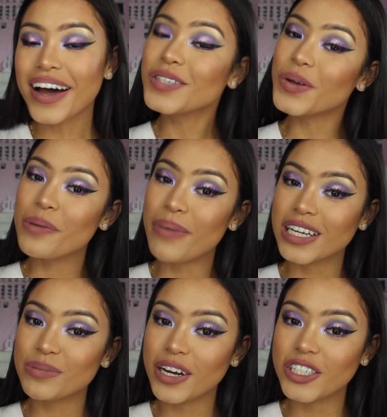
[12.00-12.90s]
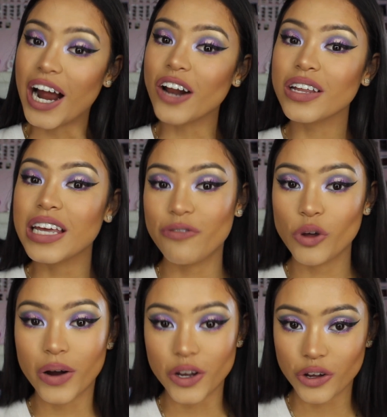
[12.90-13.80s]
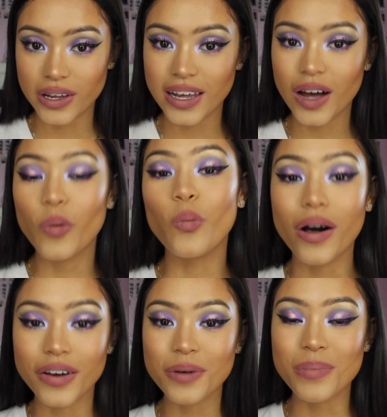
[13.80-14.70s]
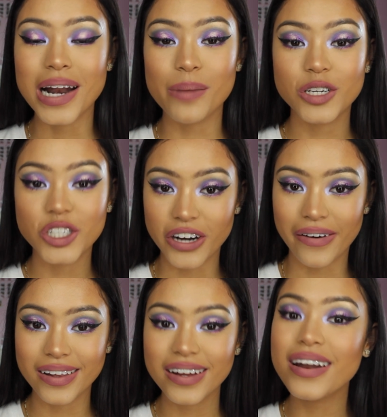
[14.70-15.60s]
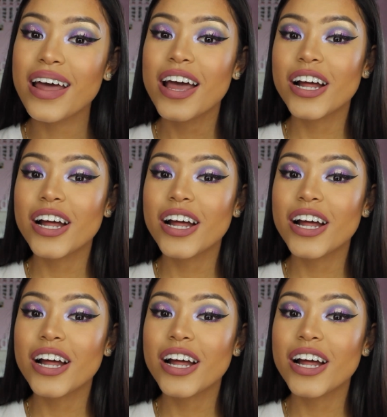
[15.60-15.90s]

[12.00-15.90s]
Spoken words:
guys, welcome back to my channel. If you are new here, welcome. My name is Sheralyn.